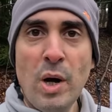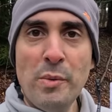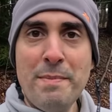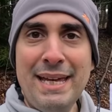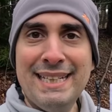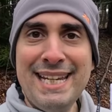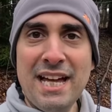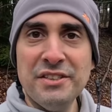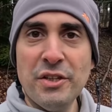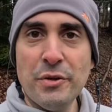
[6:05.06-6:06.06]
Well, we made it
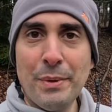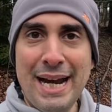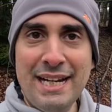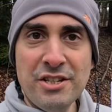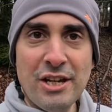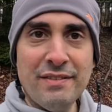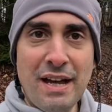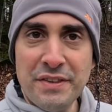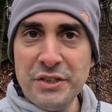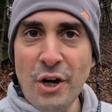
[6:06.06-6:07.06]
down to the range. I've
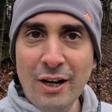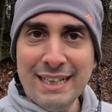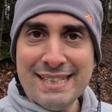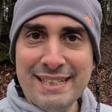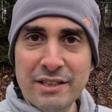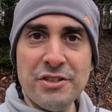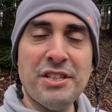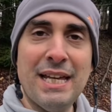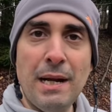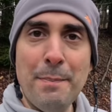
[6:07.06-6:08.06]
got the targets here
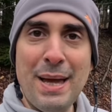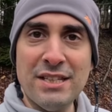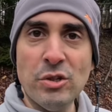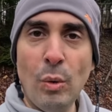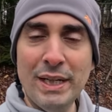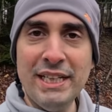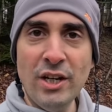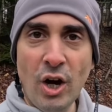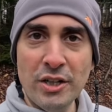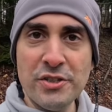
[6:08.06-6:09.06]
set up at 20
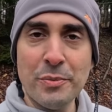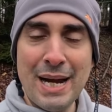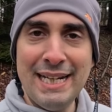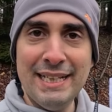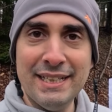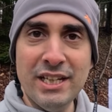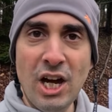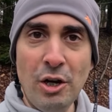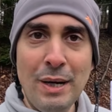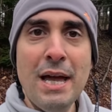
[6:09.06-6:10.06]
yards, ready to
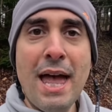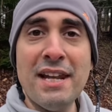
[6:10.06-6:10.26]
go.